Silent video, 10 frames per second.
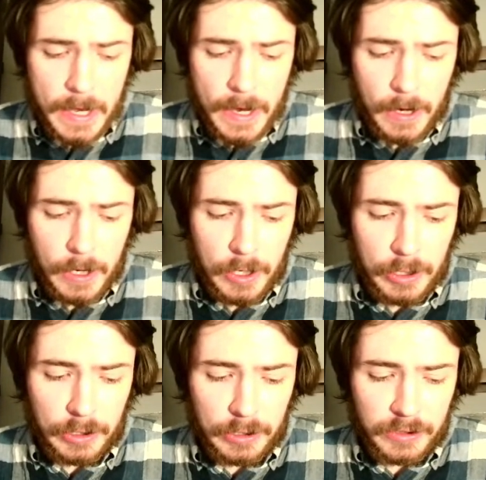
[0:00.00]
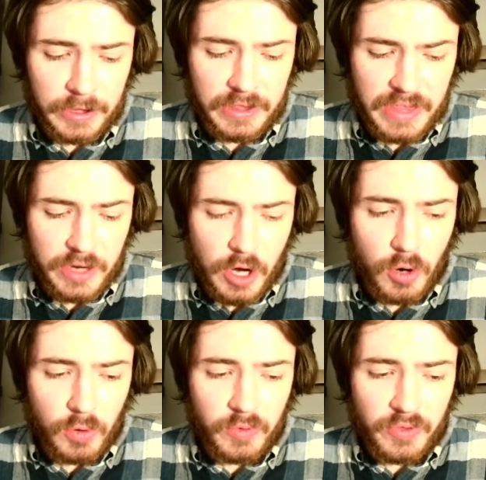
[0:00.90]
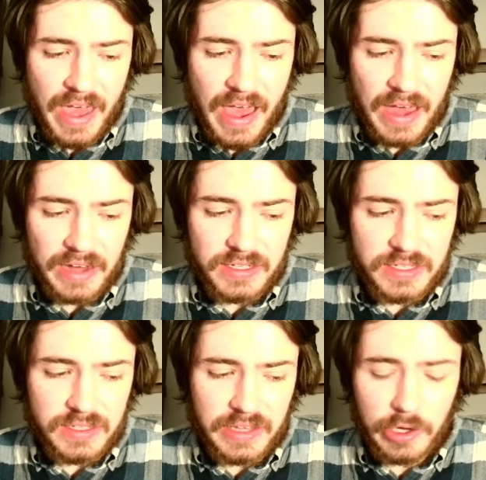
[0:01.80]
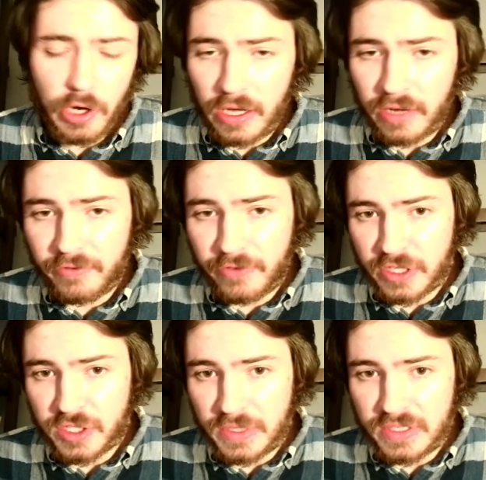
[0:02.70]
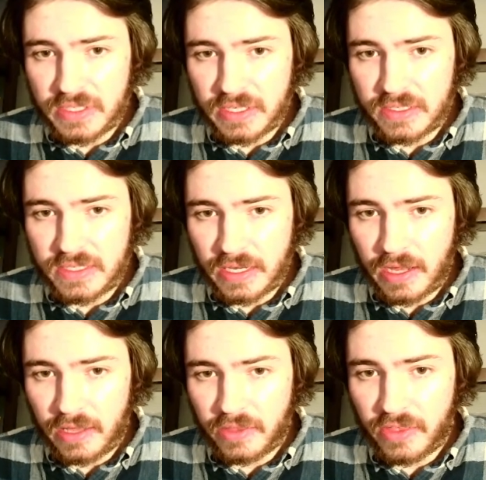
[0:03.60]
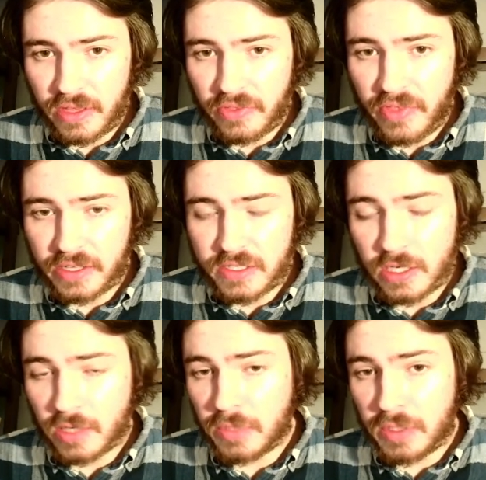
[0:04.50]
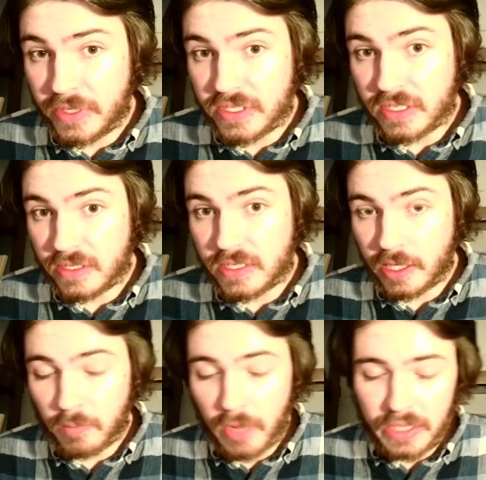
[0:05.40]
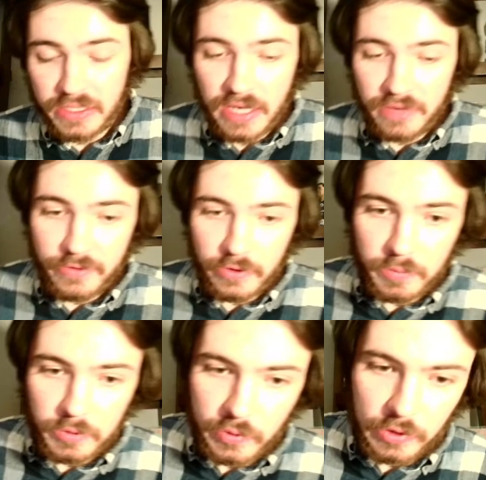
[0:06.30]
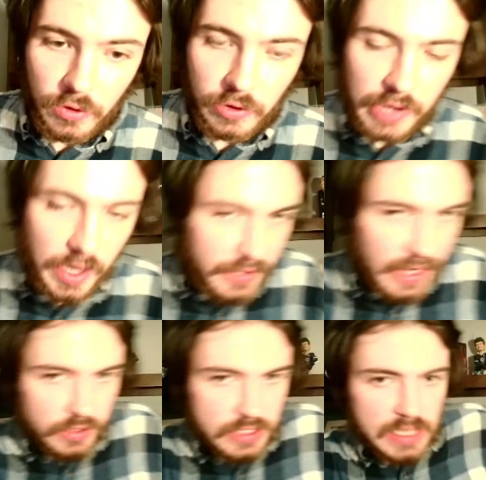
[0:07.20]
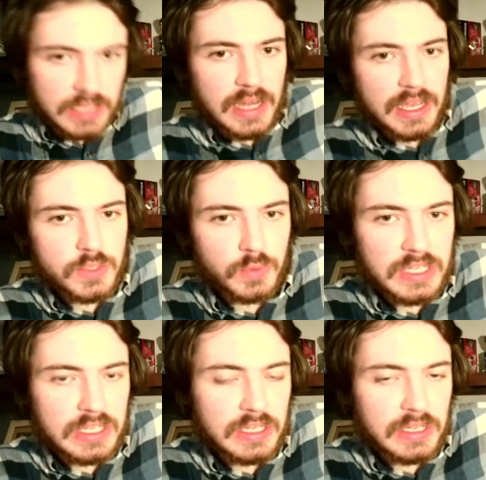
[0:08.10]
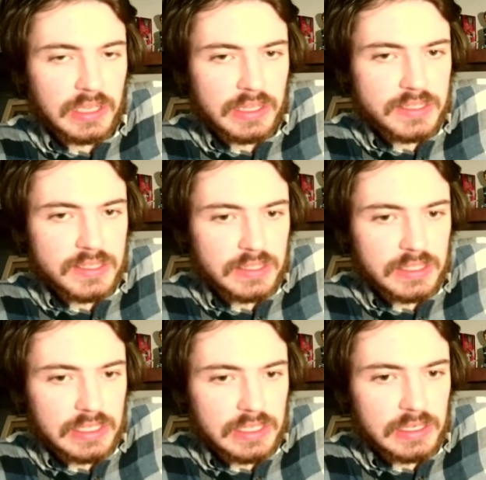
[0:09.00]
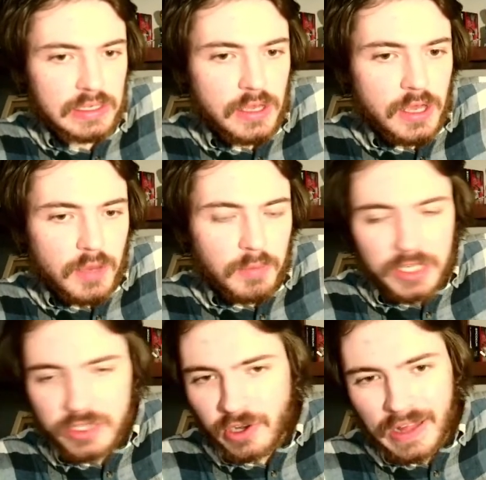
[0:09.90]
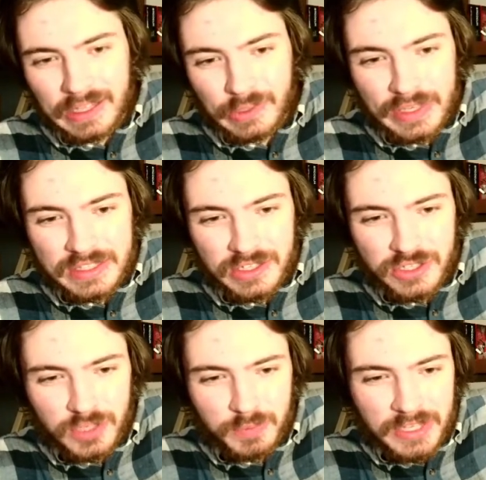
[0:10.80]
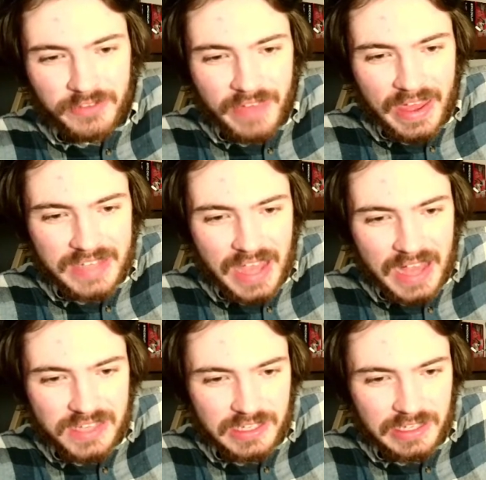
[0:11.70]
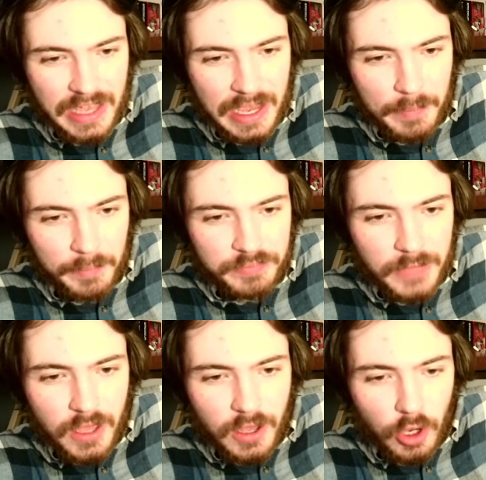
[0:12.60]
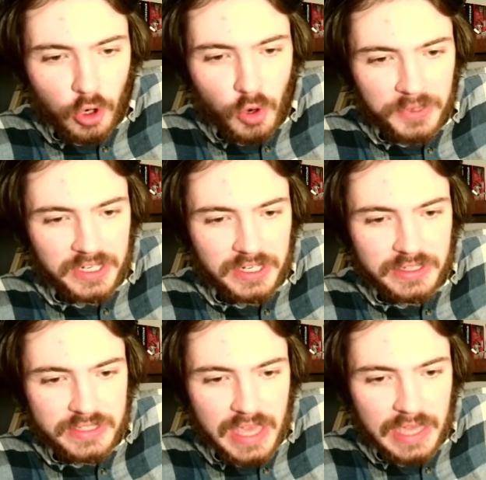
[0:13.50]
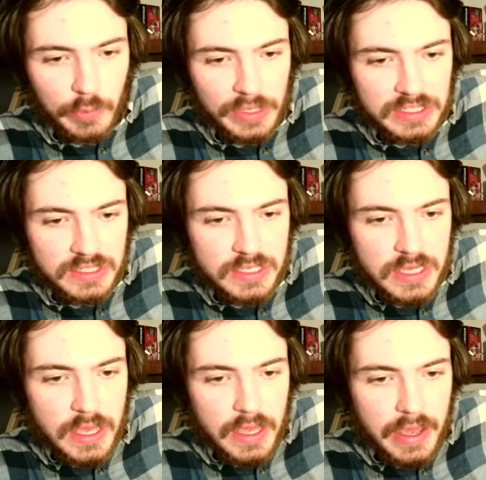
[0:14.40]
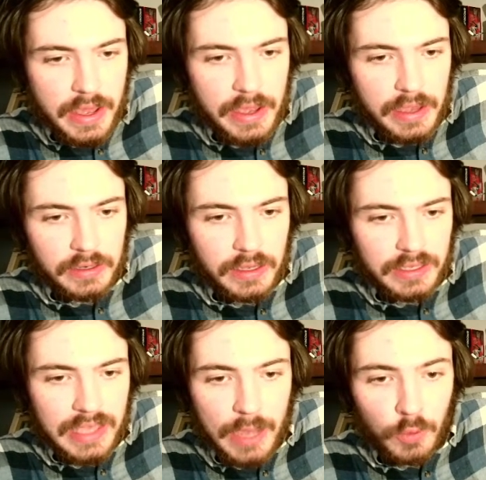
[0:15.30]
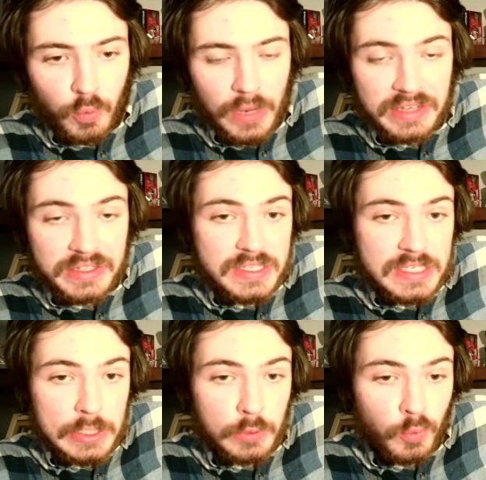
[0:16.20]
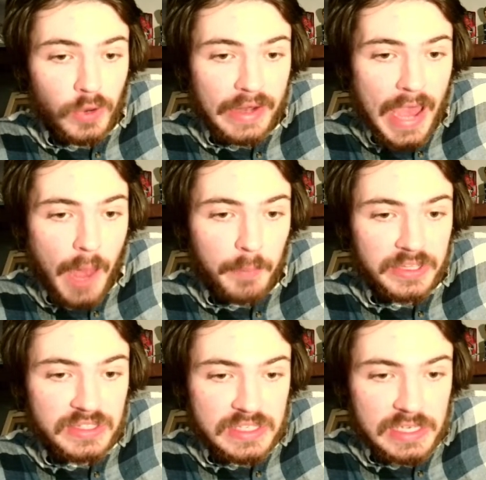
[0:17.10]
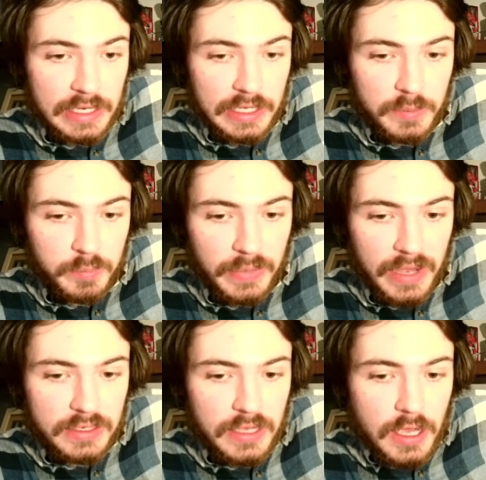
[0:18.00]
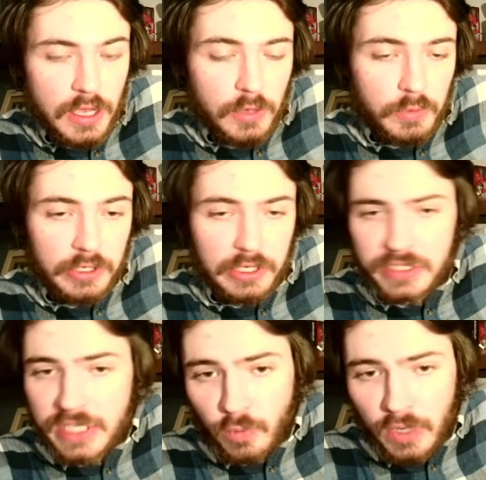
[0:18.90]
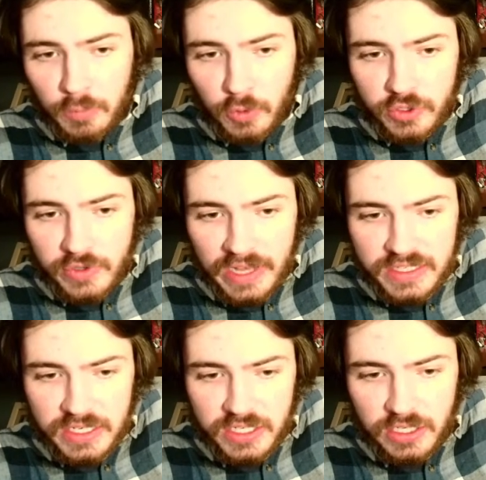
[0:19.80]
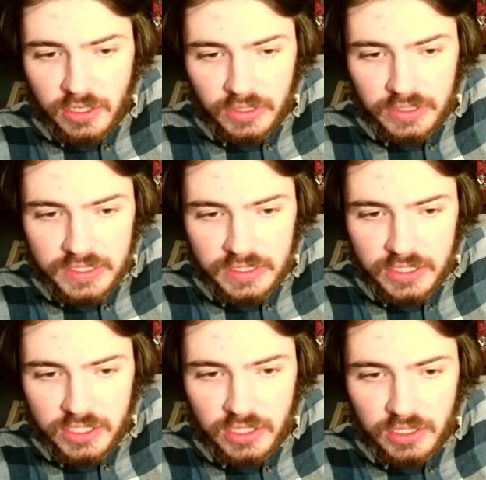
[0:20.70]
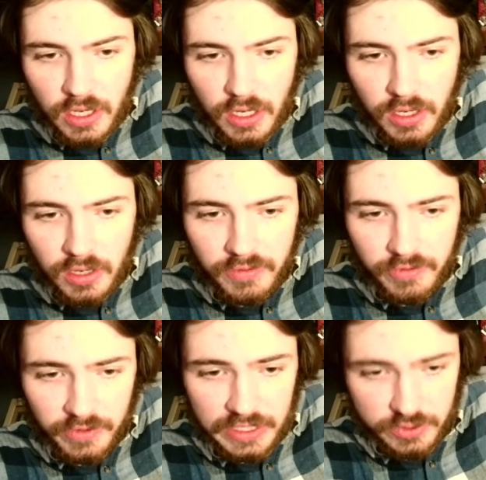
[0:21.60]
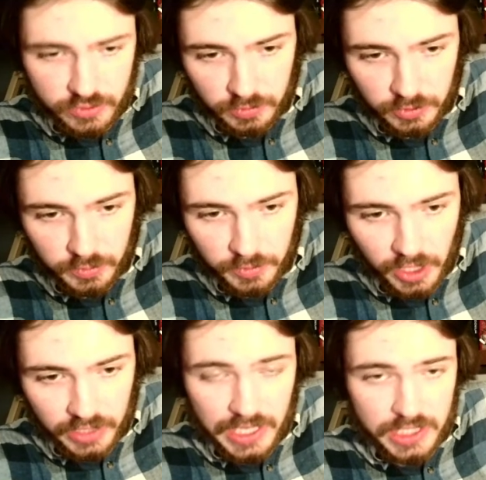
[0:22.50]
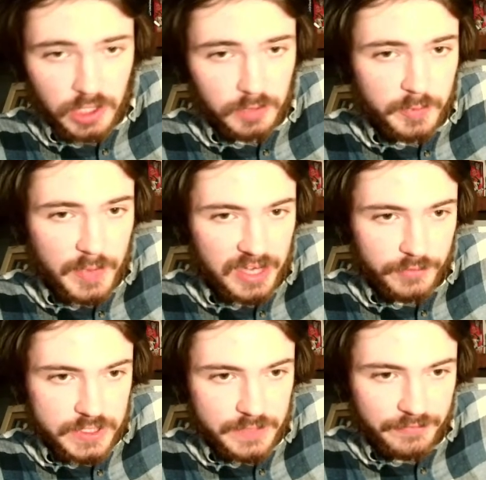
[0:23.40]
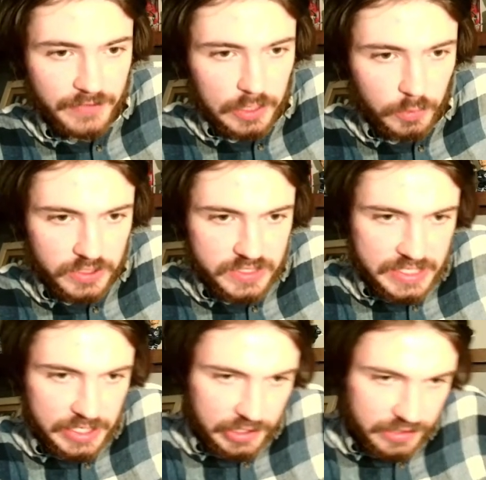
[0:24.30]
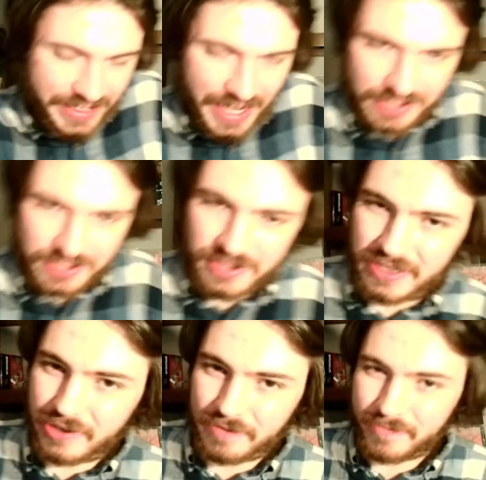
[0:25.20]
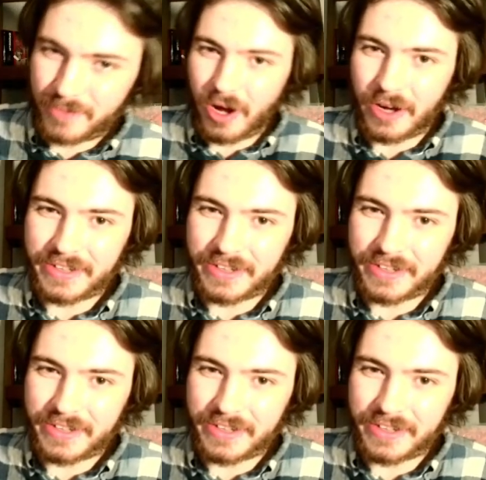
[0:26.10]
they know that they got unfinished business, and I think that it's going to be a business-like mindset for the Blue and Gold. Coming out next week against the Montreal Alouettes, it should be a fantastic game. Hoping it is anyways, and I can't wait to see what happens in it. But we are going to take one more transition on this edition of the True Blue Podcast. I'll be back for some final words here next, here on